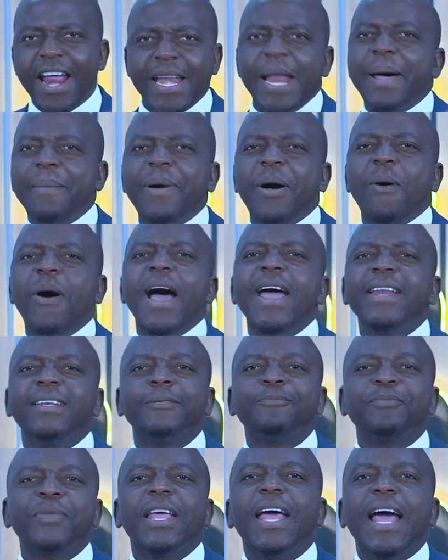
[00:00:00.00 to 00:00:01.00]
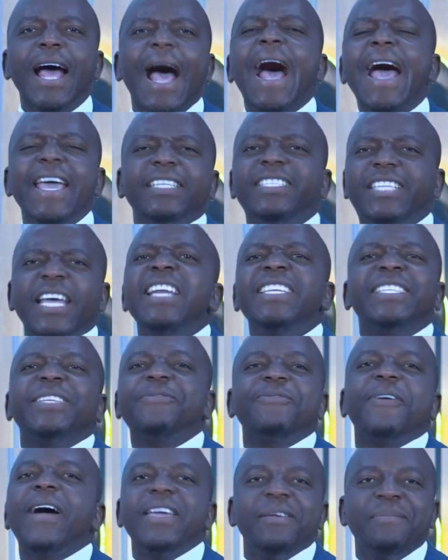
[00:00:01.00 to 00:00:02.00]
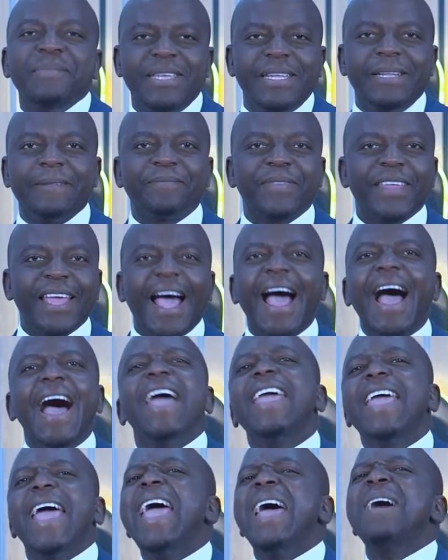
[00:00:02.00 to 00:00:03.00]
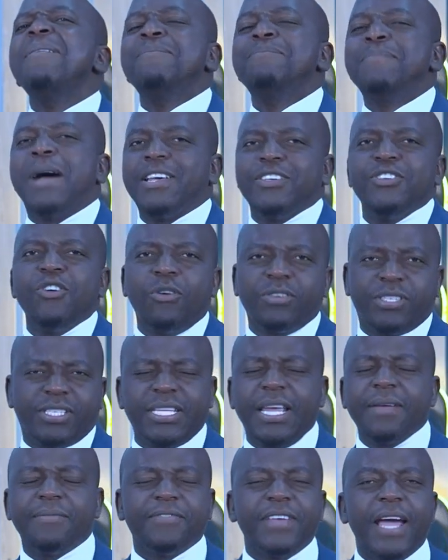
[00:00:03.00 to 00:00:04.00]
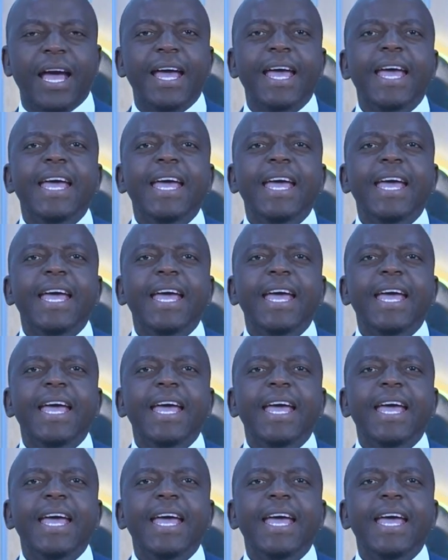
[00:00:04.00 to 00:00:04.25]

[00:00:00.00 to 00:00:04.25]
Number one, identify me. I am your savior.